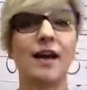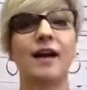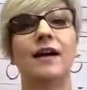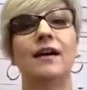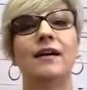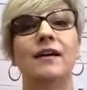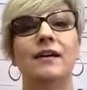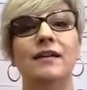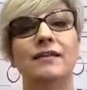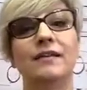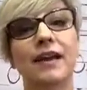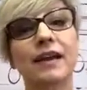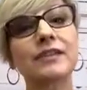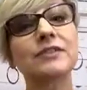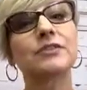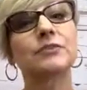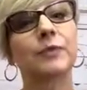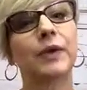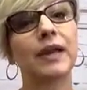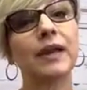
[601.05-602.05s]
uh,
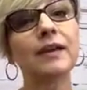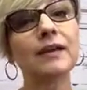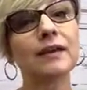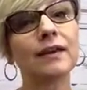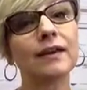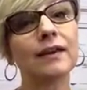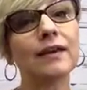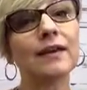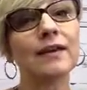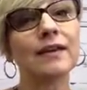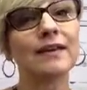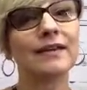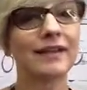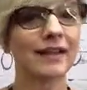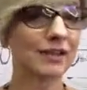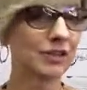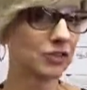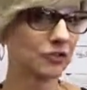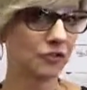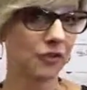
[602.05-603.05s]
next week,
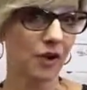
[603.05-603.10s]
next